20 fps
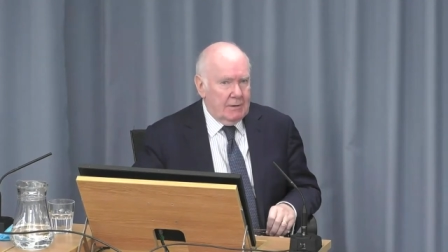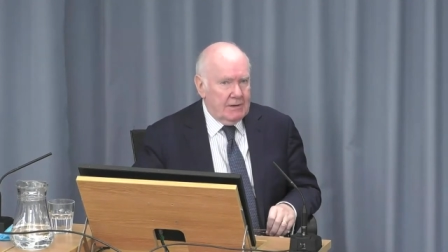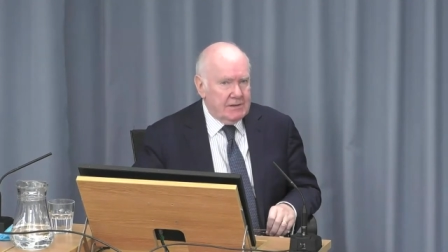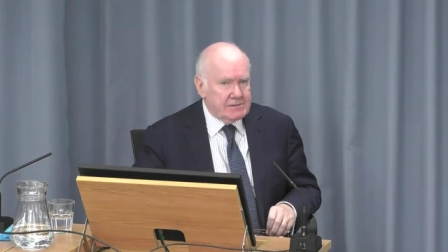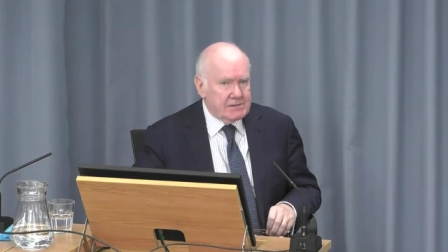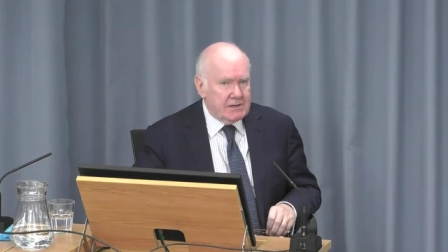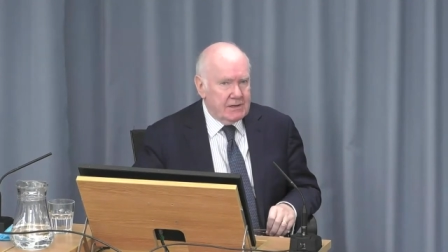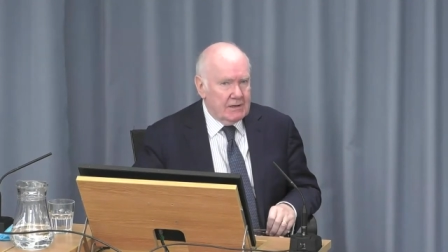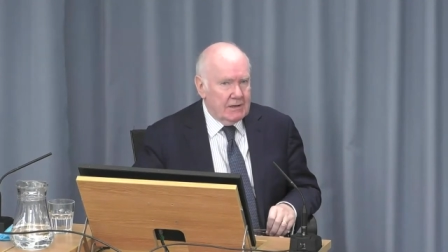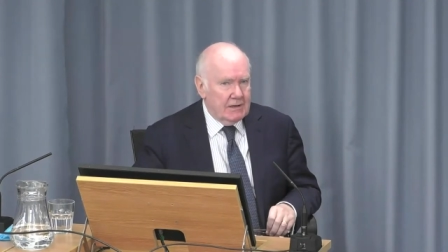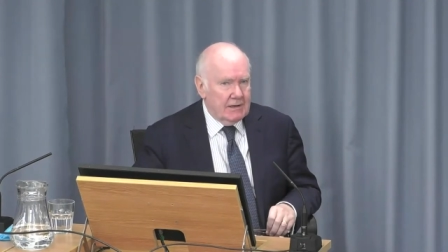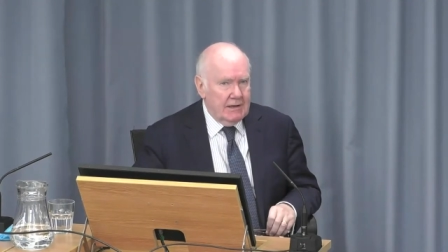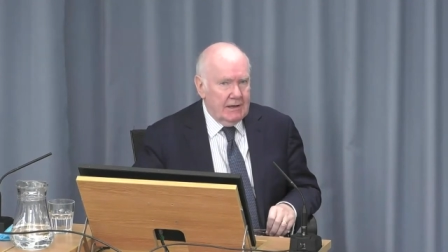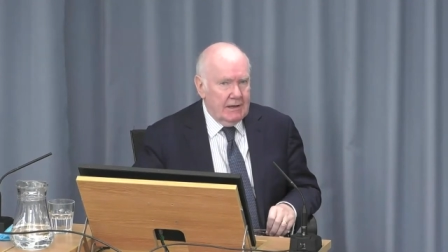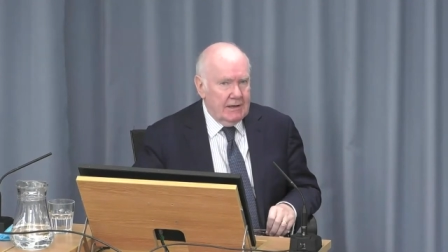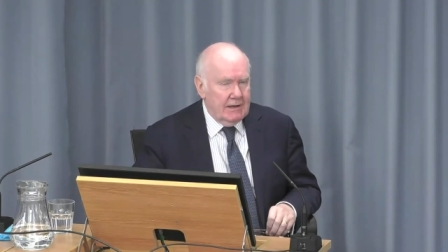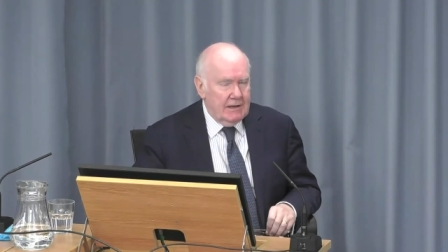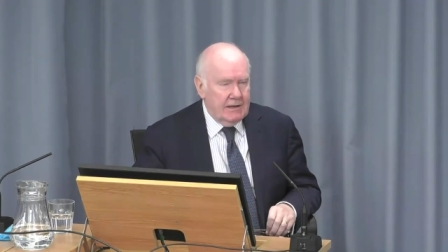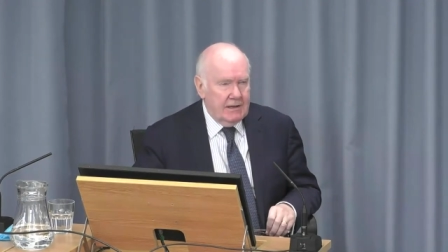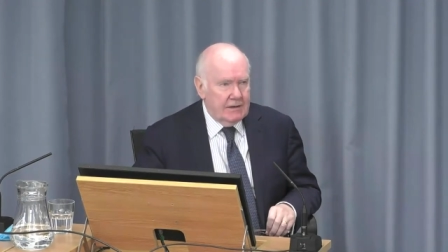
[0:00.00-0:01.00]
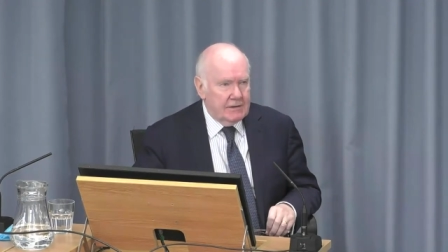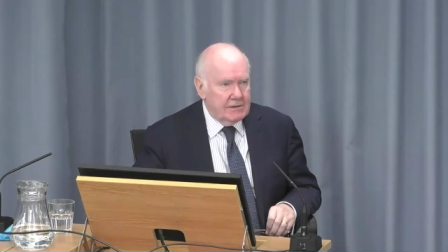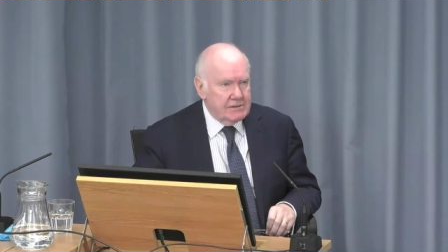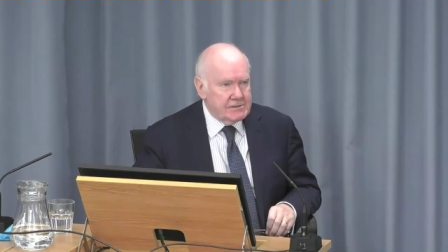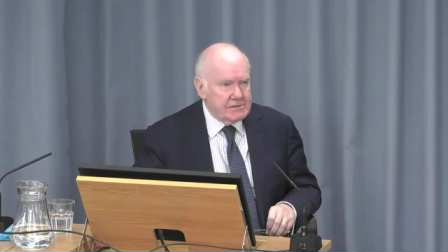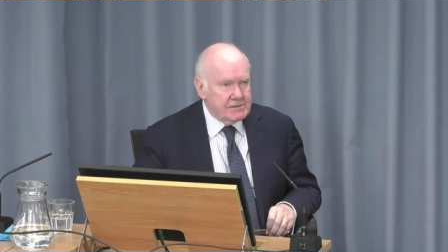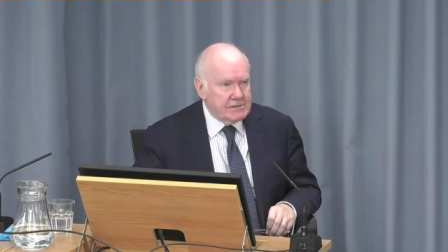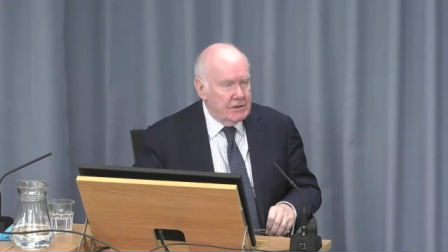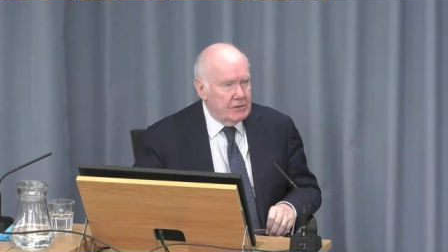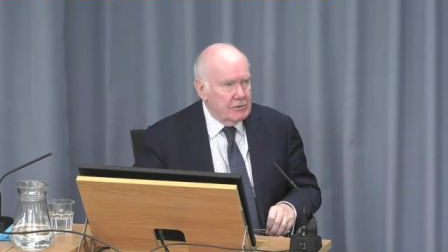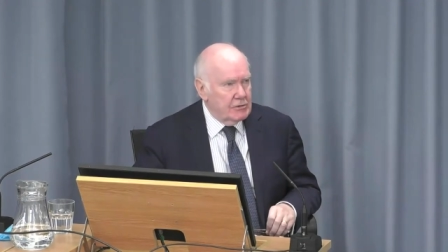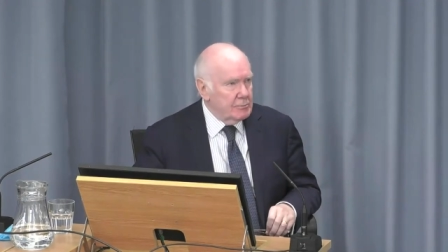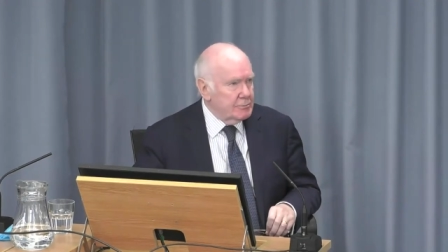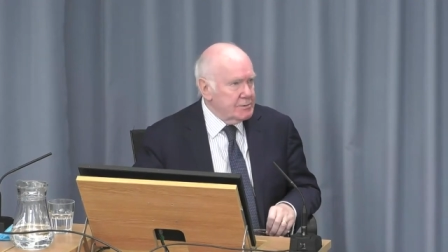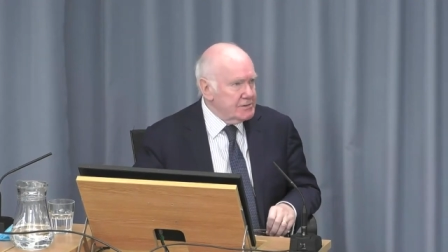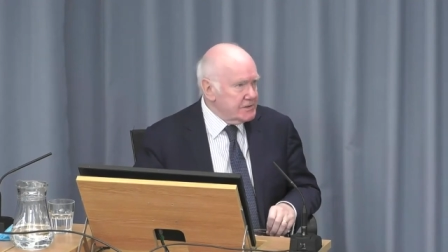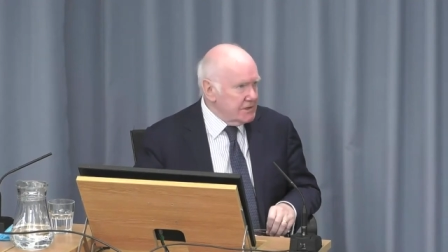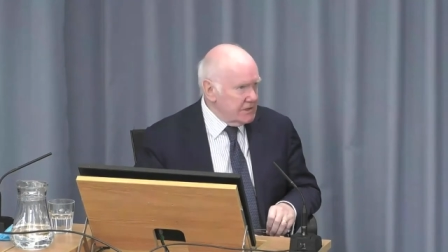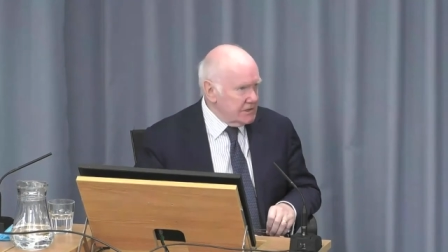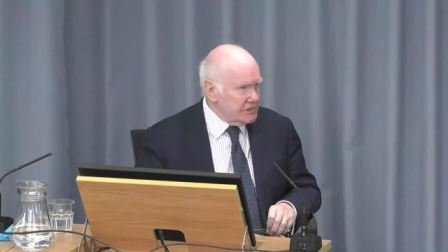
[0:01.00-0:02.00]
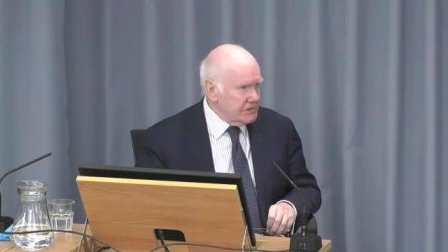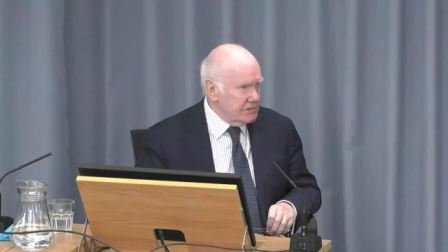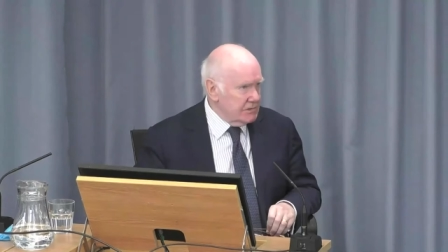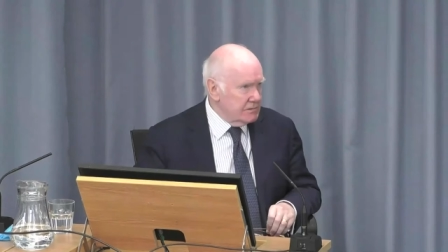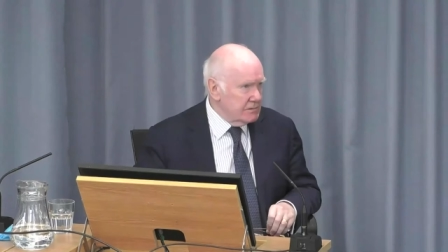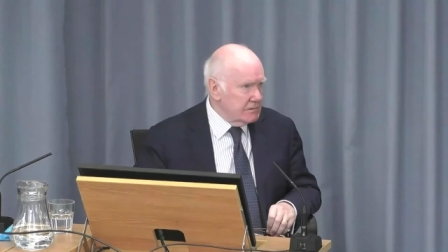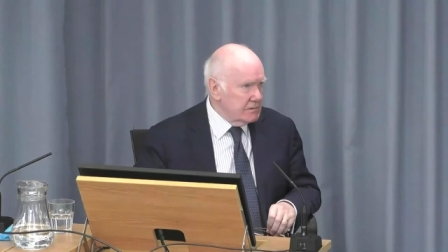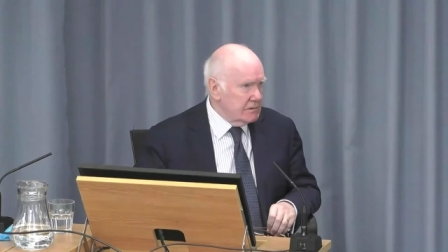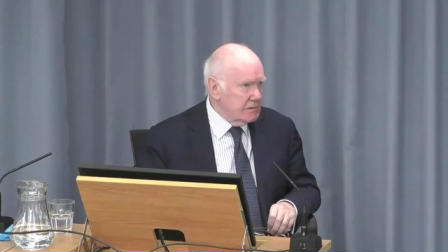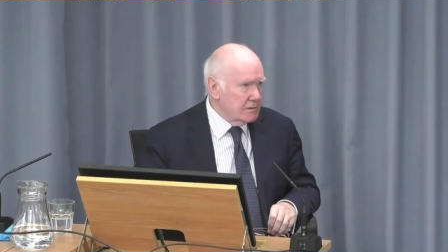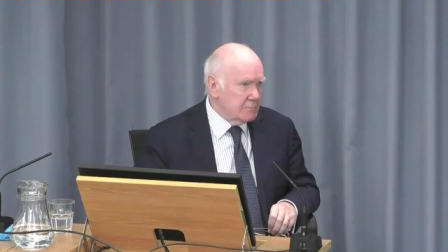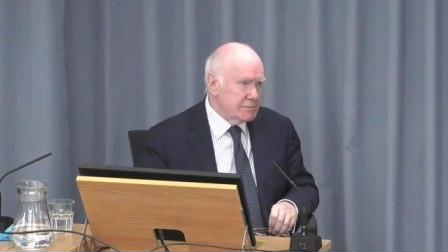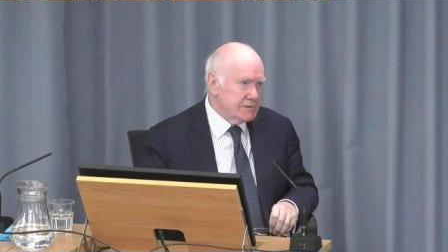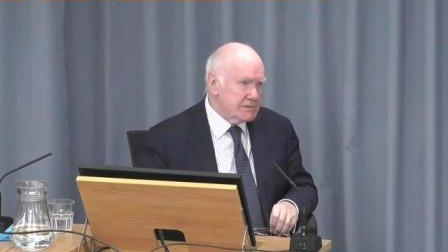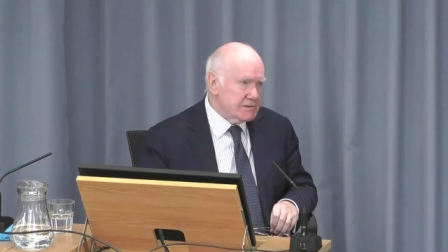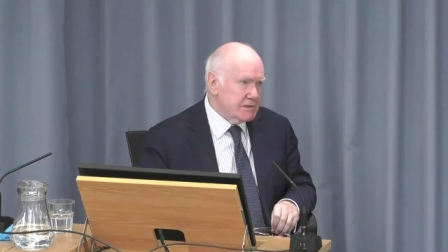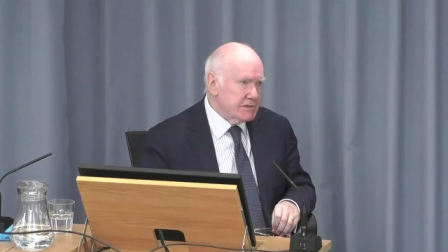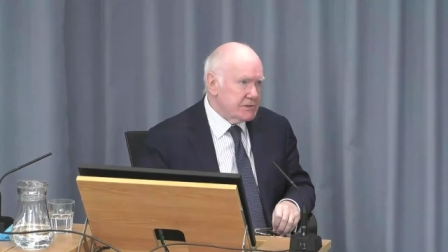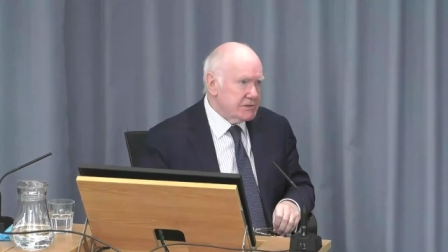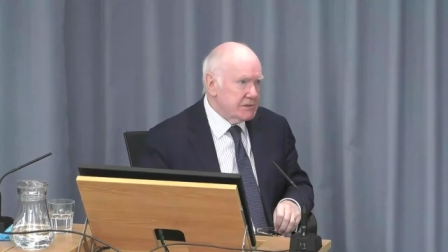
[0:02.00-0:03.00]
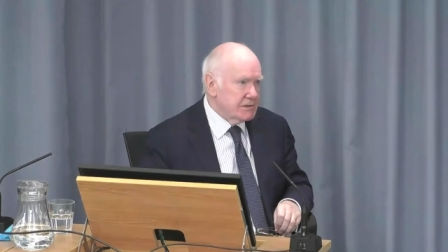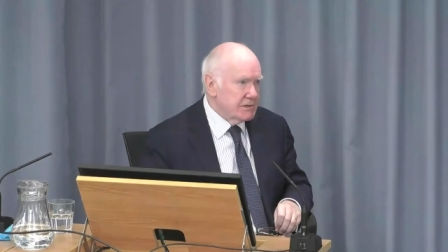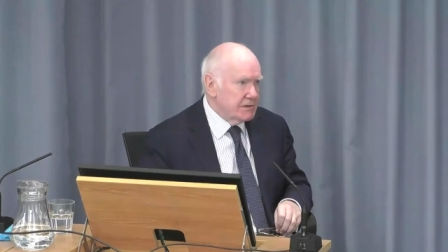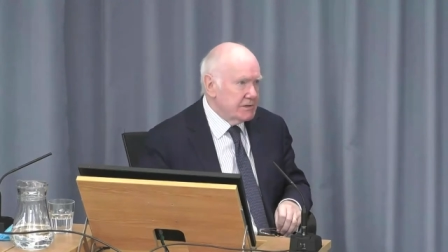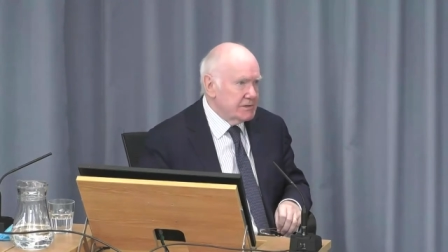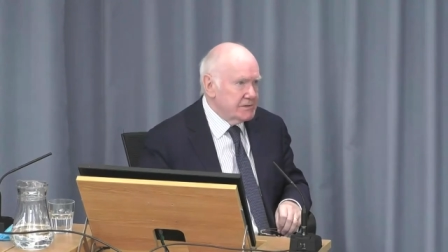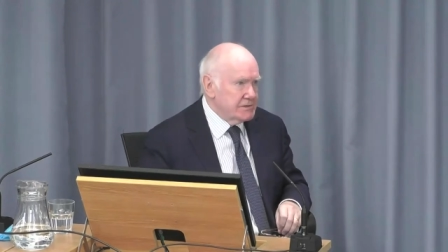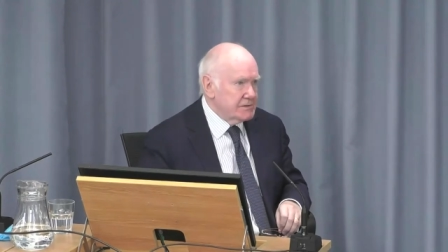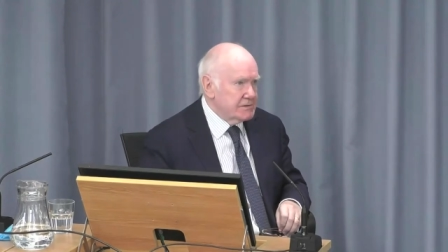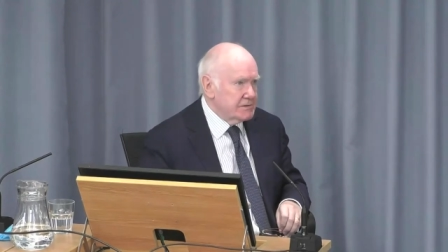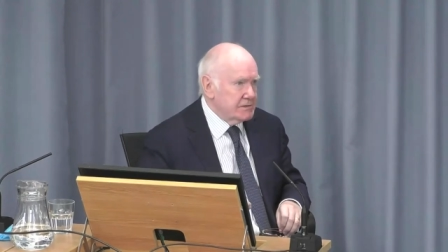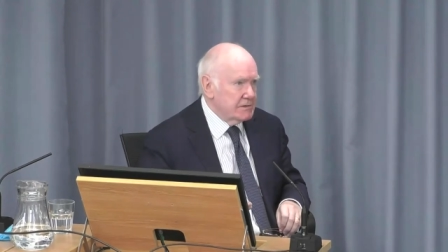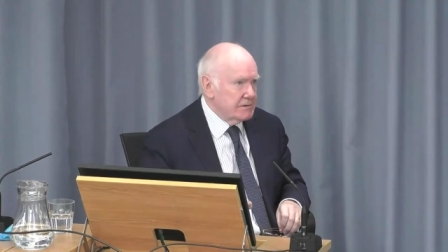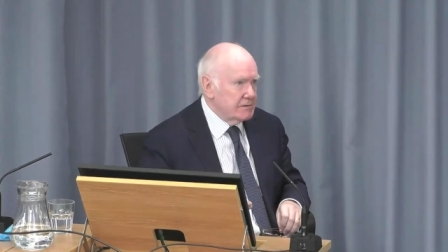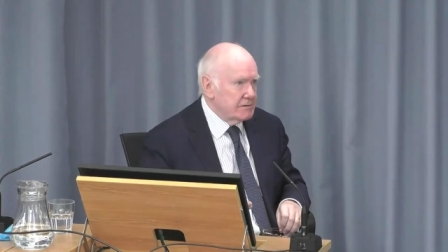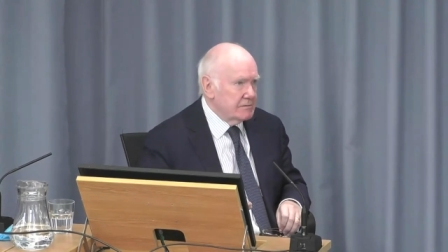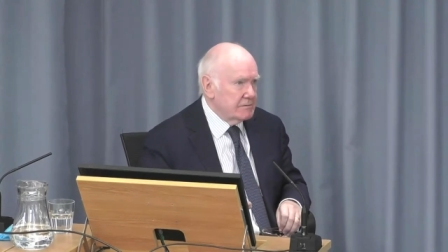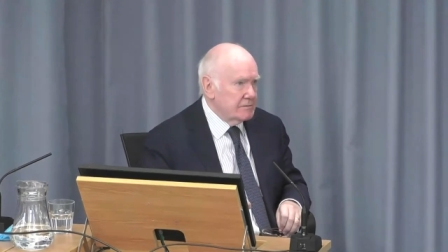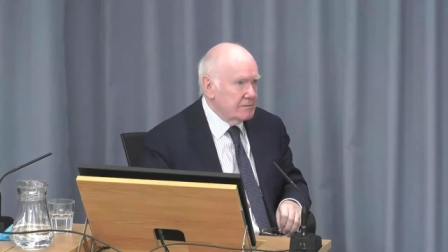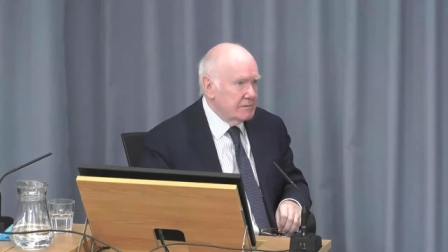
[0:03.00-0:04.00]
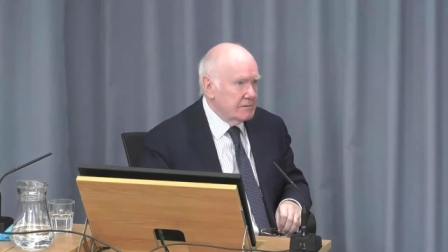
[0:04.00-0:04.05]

basically, here is our position, and our position is that